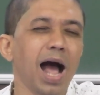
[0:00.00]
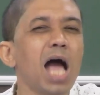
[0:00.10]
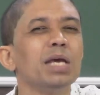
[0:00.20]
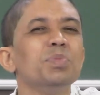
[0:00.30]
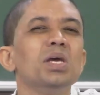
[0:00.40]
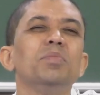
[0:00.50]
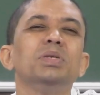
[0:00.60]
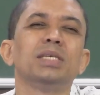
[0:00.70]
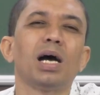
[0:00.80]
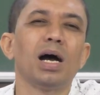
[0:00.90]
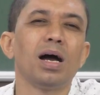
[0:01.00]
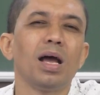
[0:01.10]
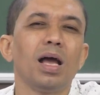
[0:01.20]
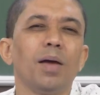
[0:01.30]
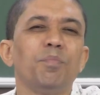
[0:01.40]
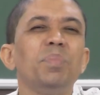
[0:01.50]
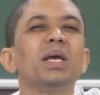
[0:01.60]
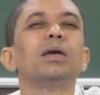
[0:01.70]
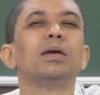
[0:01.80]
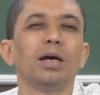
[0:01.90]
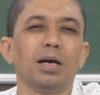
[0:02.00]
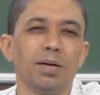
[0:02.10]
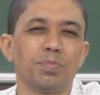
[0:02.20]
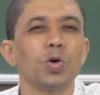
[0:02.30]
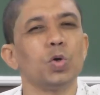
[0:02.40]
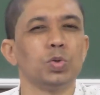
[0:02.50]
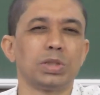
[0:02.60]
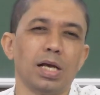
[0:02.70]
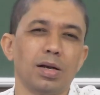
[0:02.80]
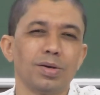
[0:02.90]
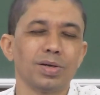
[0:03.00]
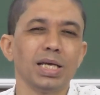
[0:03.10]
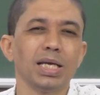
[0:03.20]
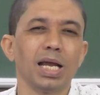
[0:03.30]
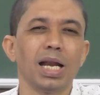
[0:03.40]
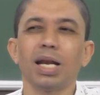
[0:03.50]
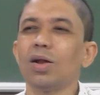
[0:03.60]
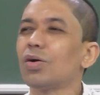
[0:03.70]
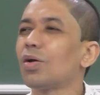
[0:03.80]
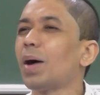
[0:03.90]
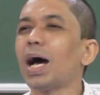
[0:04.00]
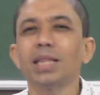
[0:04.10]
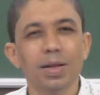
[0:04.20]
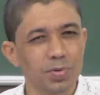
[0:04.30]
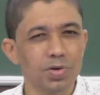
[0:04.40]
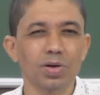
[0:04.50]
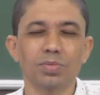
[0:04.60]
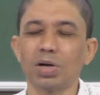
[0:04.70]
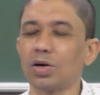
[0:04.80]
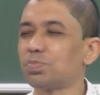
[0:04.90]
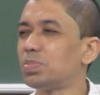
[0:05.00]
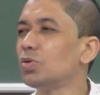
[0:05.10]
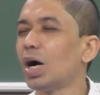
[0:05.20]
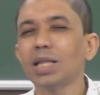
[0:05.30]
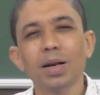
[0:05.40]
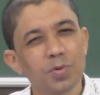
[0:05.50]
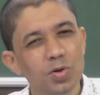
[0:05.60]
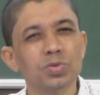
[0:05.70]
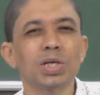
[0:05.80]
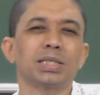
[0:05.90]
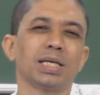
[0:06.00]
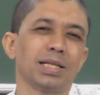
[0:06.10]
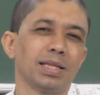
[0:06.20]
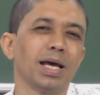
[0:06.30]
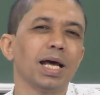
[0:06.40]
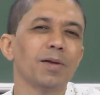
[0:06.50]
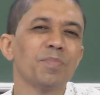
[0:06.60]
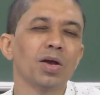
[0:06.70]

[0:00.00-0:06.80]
IBM is a big uh, producer okay and lot of other uh, few other producers are there